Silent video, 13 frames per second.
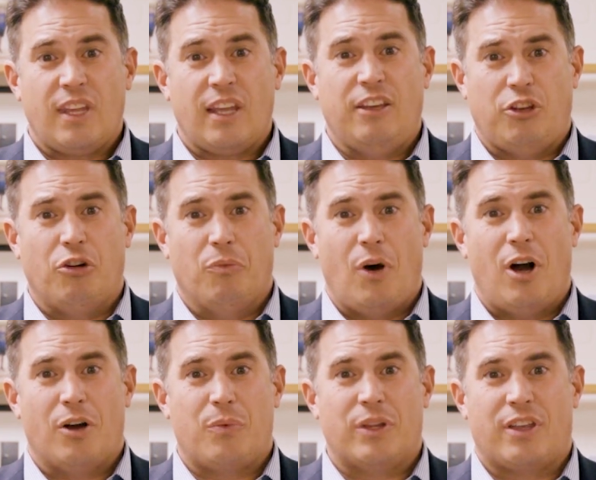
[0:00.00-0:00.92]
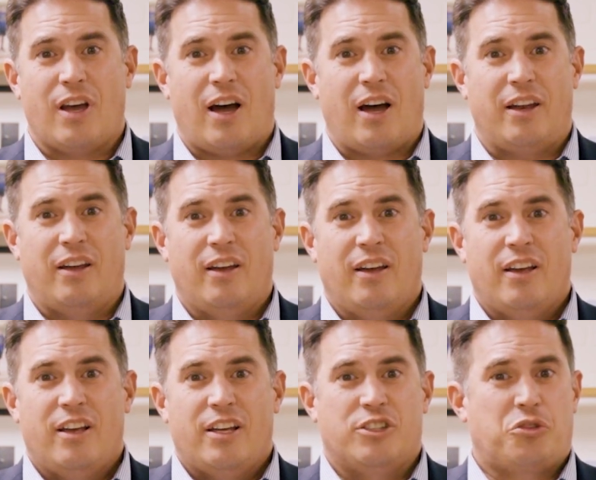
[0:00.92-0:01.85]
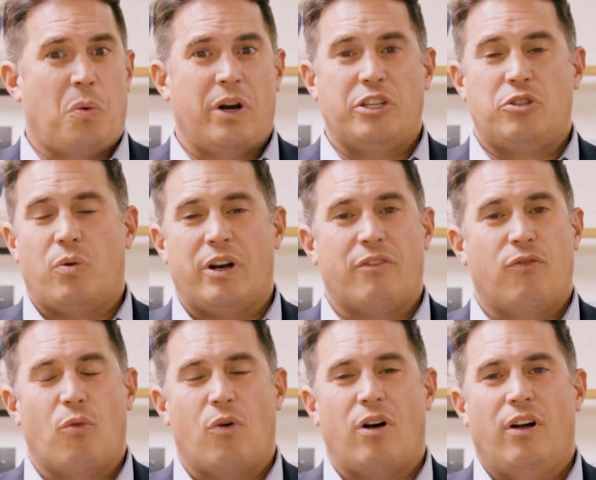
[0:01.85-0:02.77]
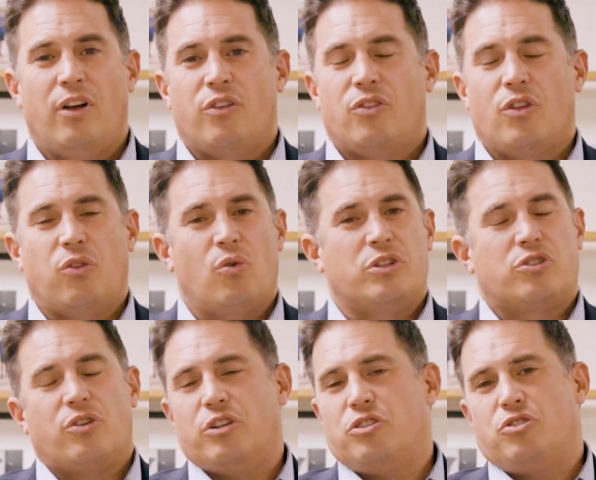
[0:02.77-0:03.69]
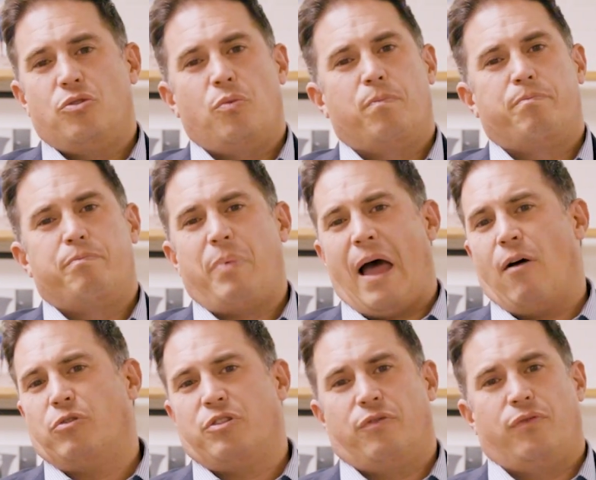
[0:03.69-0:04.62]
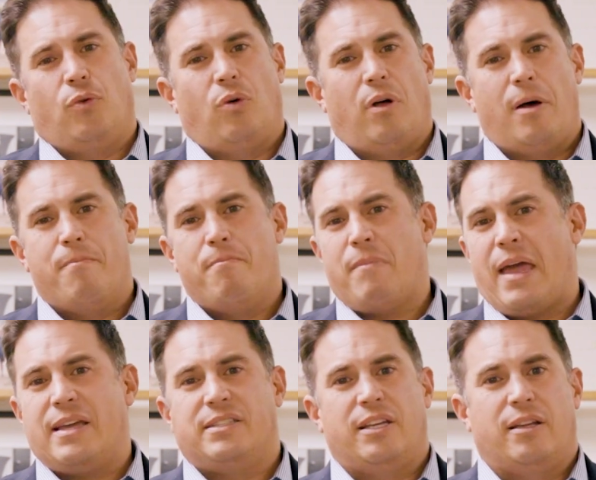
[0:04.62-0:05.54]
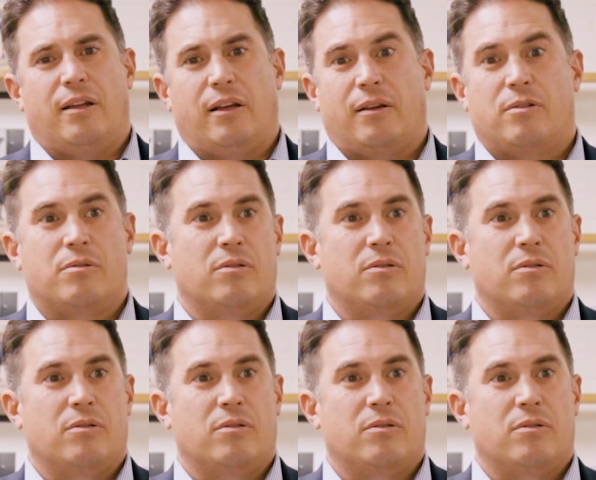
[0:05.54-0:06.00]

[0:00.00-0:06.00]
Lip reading: in your walk with God. In 2024, the Lord's going to do bountiful, amazing,